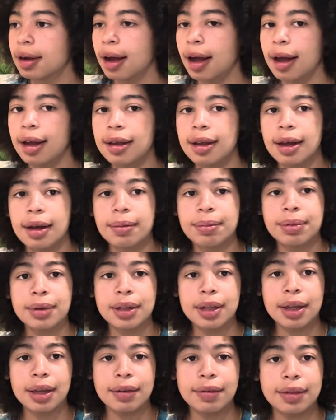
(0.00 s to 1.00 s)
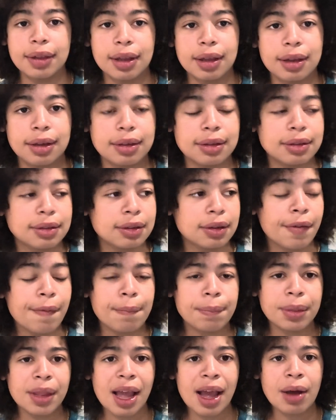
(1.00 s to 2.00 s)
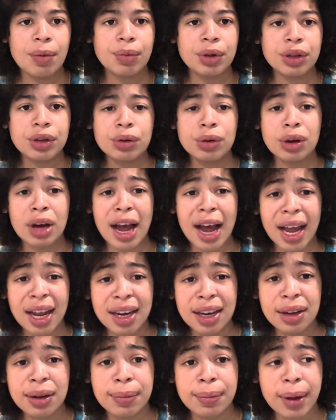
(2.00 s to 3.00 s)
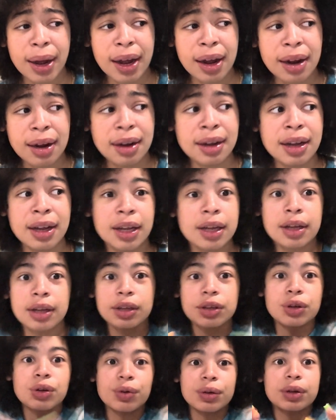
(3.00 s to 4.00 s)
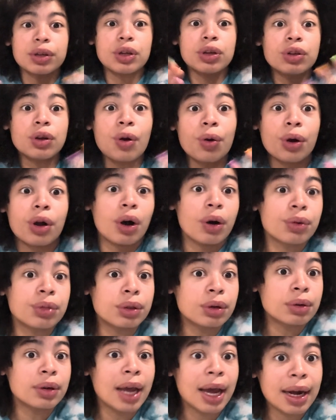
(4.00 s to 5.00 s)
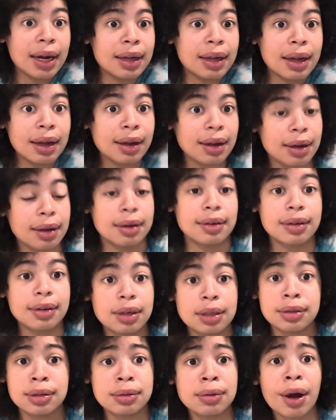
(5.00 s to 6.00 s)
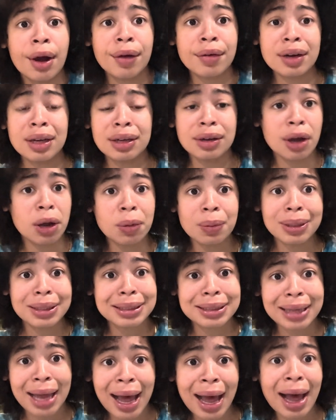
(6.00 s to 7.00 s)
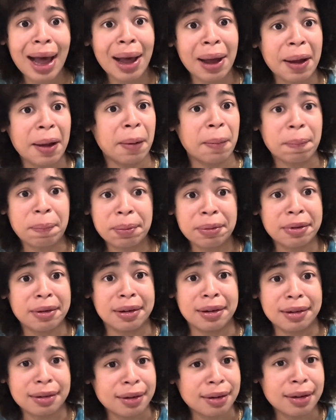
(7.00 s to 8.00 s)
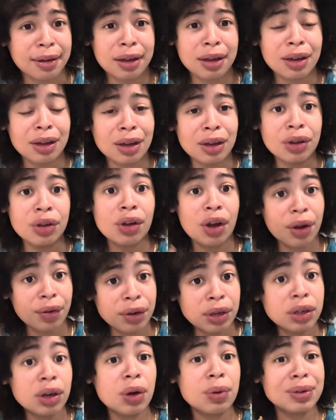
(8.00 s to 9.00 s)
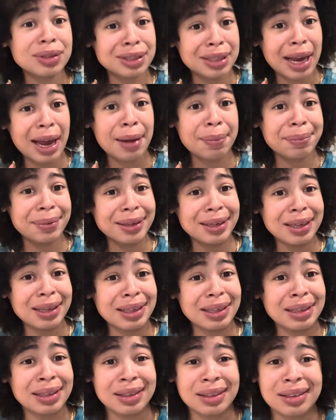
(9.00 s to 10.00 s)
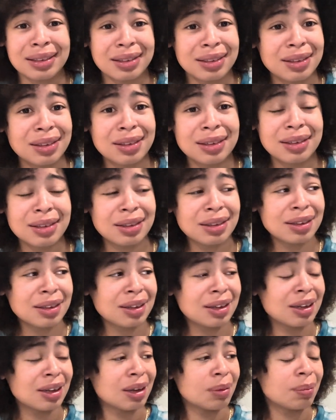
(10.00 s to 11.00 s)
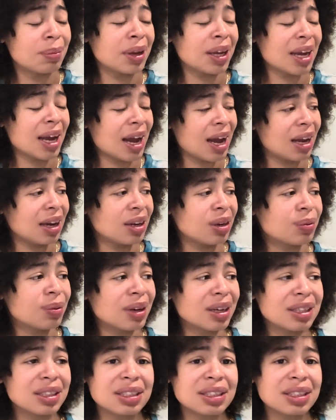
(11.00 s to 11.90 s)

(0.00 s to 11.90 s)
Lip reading: I can't believe this. Now, when you are highly aware, you don't go through that again because you already know what's up. You already know what's happening. Being highly aware